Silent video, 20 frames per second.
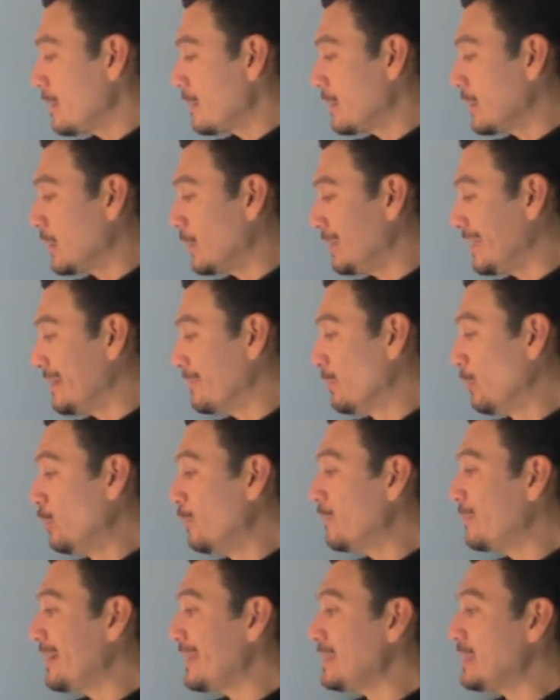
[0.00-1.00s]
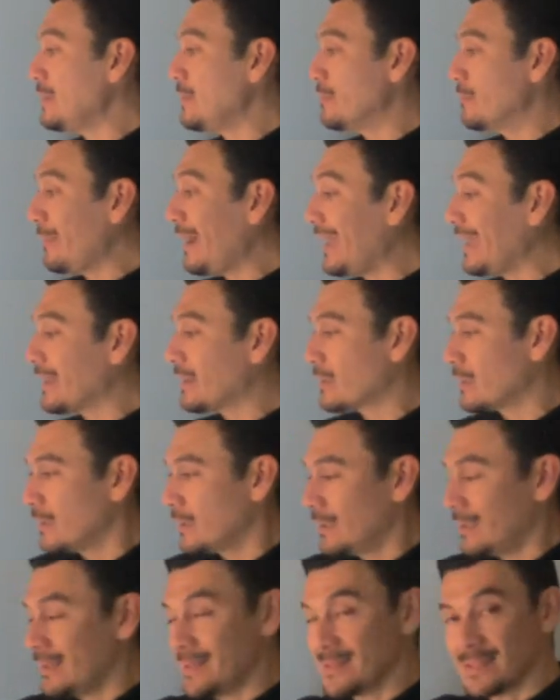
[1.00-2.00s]
The only movement you make
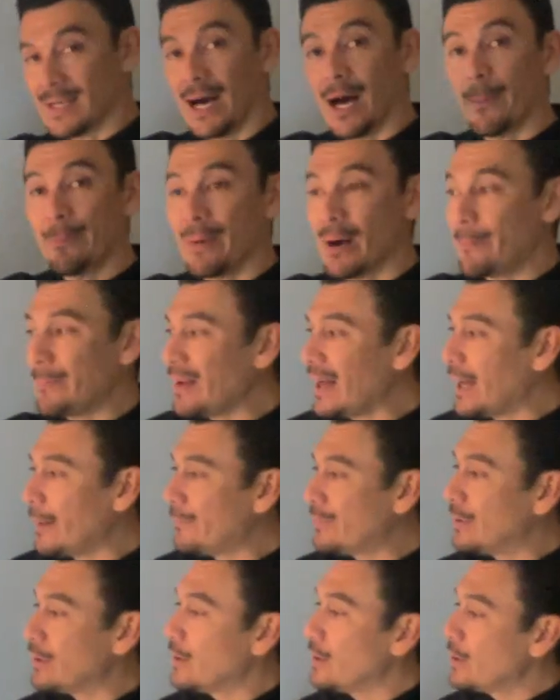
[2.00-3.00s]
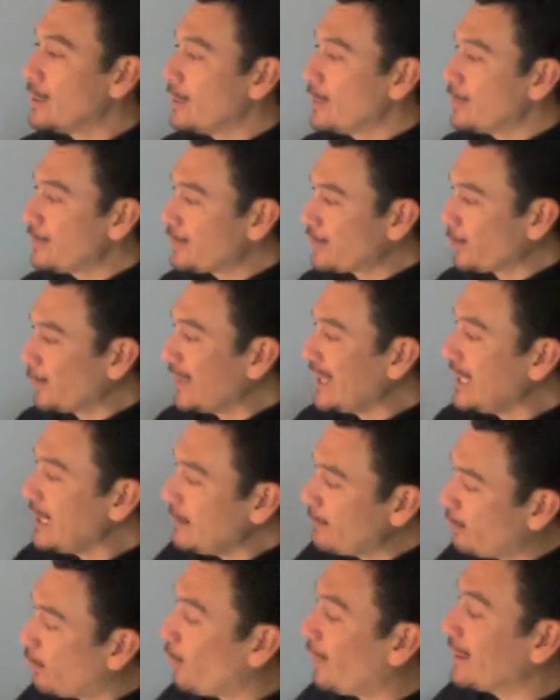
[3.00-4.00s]
is up, up, up,
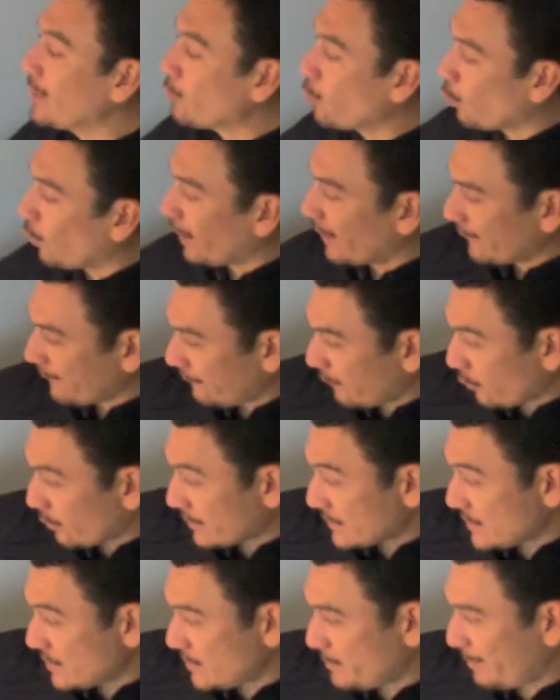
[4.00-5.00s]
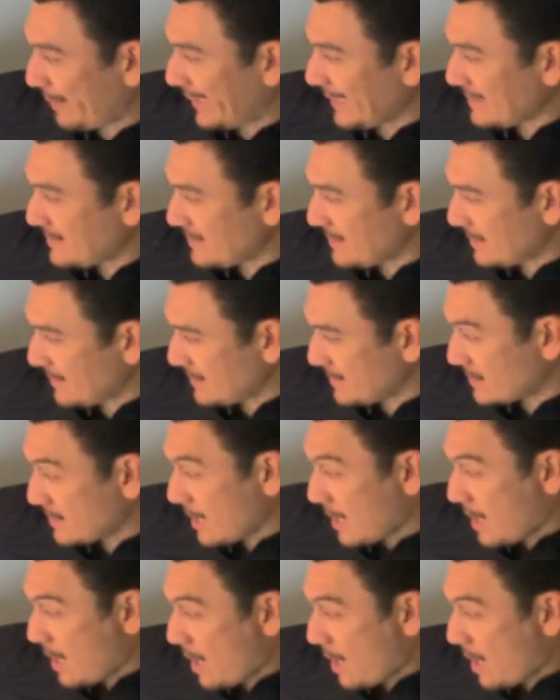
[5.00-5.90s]
3.14 spaces,